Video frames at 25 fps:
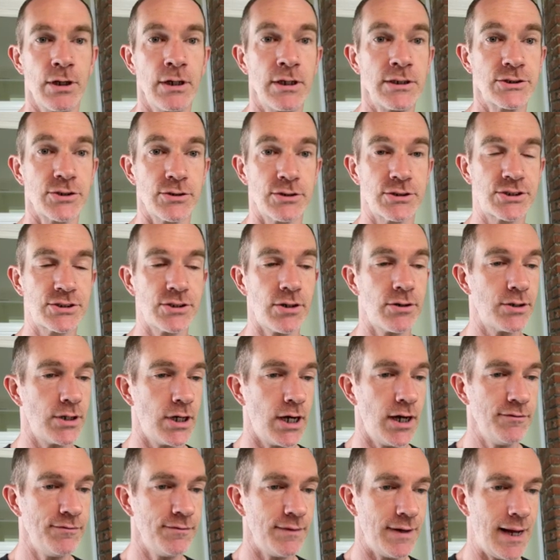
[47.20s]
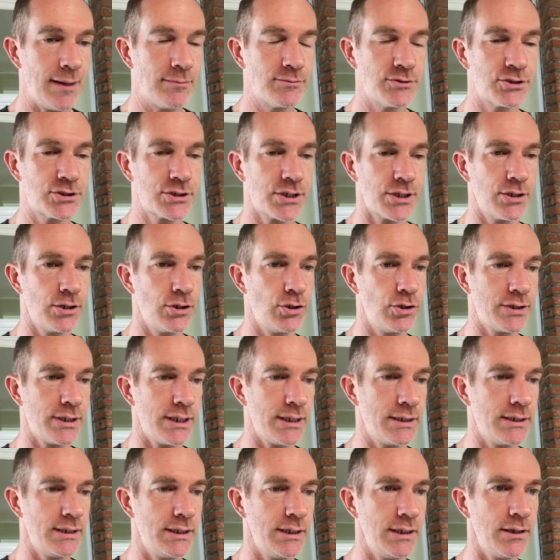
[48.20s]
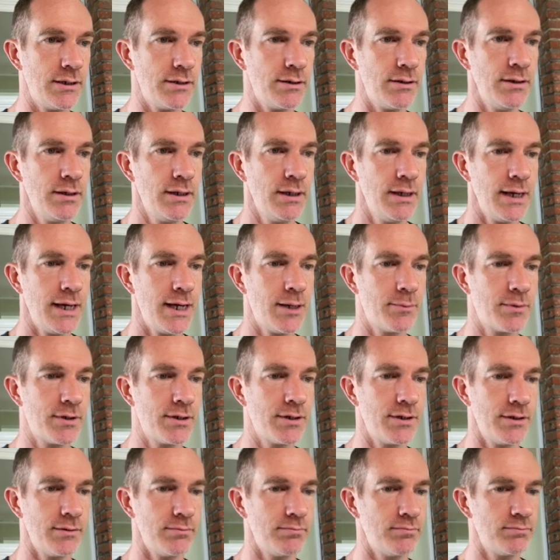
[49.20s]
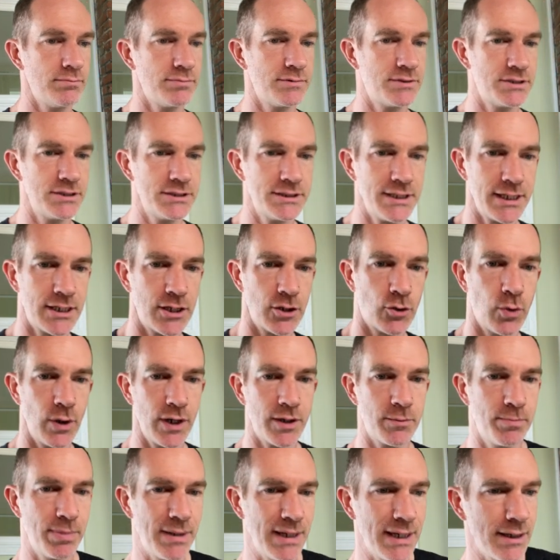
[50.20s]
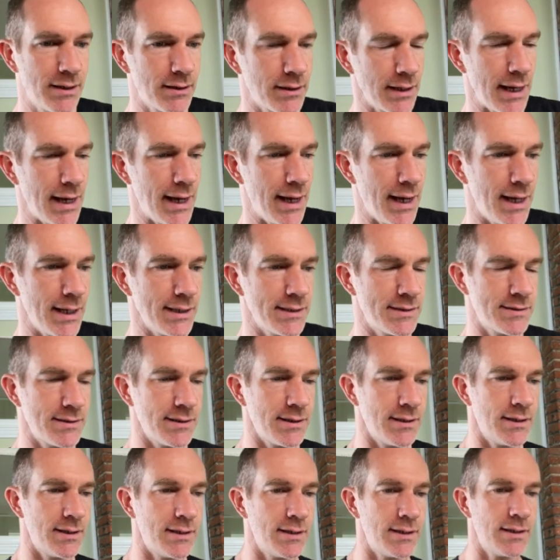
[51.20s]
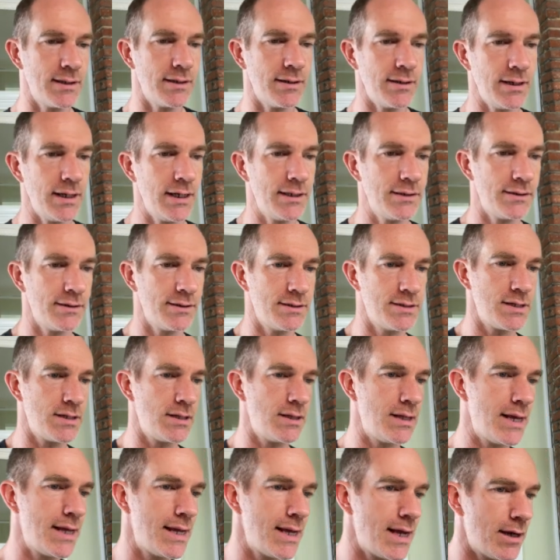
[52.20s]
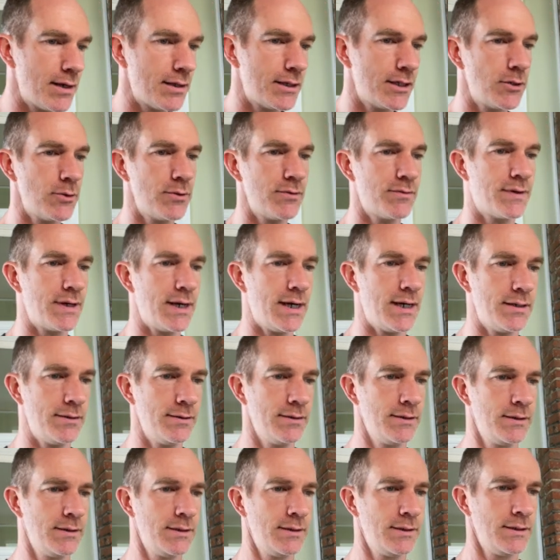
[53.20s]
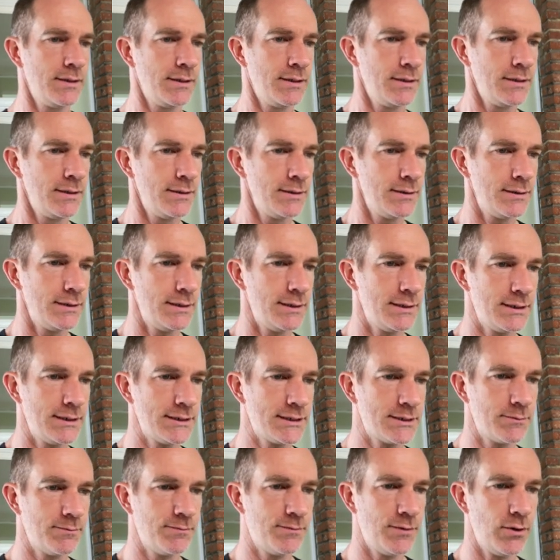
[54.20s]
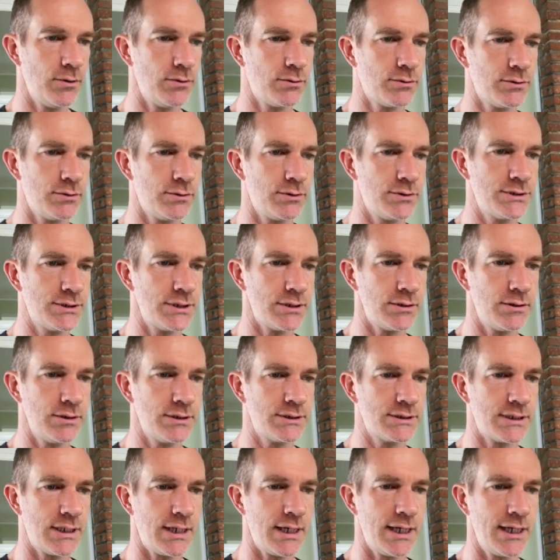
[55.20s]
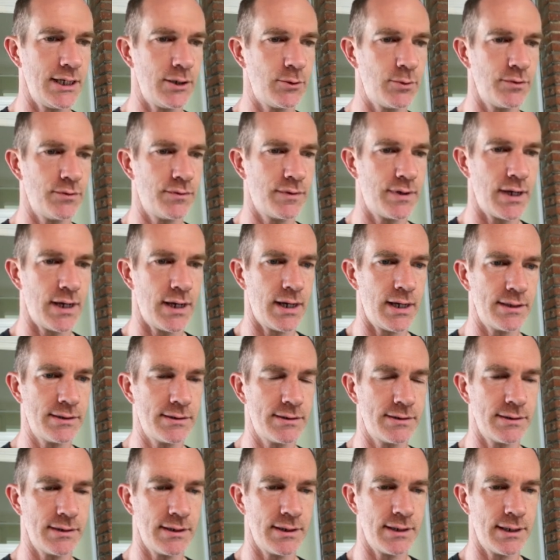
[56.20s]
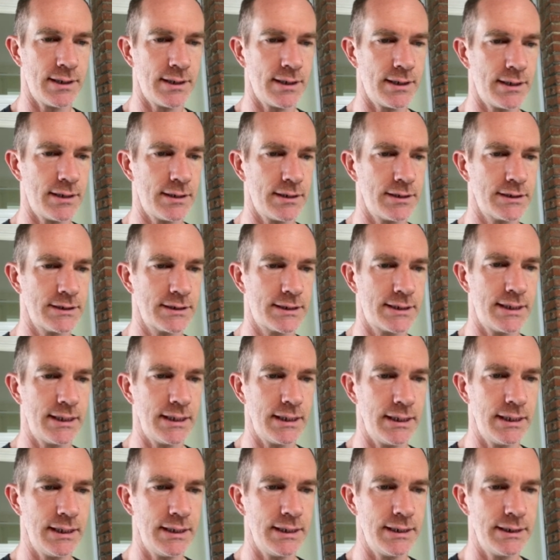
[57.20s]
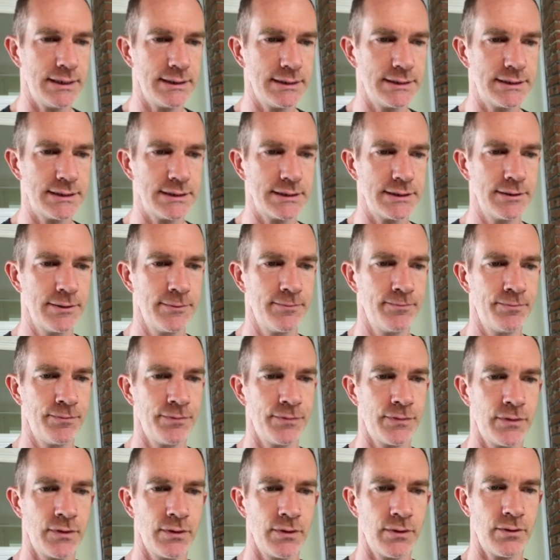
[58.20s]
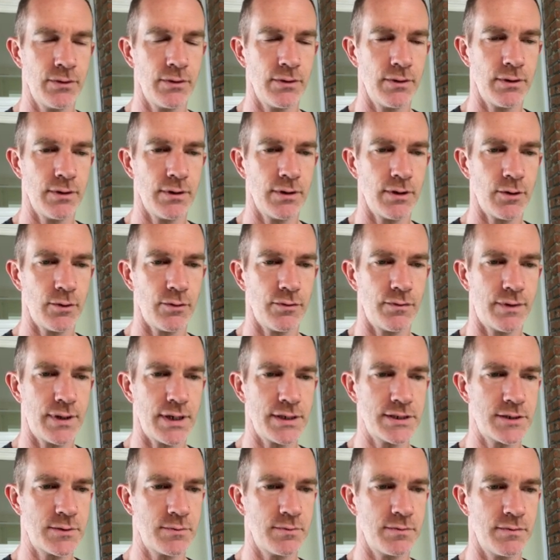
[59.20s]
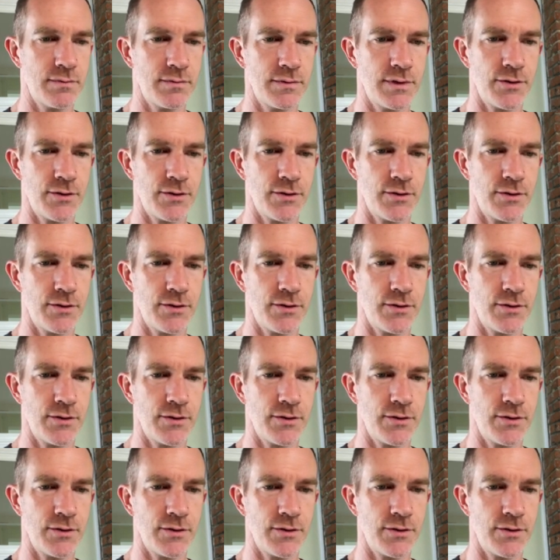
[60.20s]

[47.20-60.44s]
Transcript: So to start off, I'm just going to look in here, and I'm going to just take a quick peek at, uh, at the layout here. We've got uh, some vocals, it looks like. We've got uh, keys. Uh, we've got some